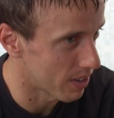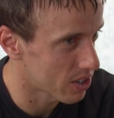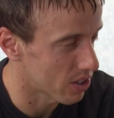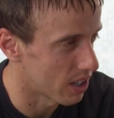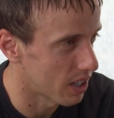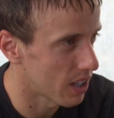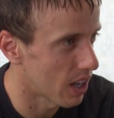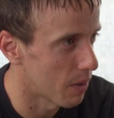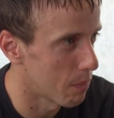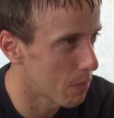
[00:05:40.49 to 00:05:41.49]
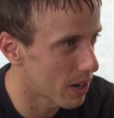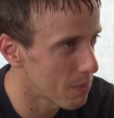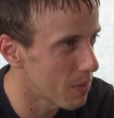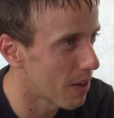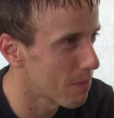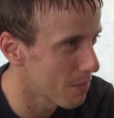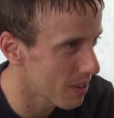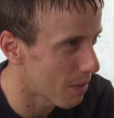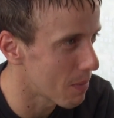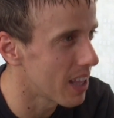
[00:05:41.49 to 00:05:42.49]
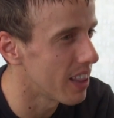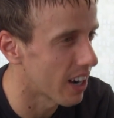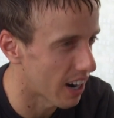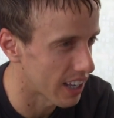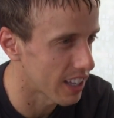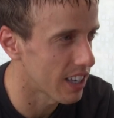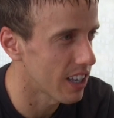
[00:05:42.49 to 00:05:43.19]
eventually, but I'm in there.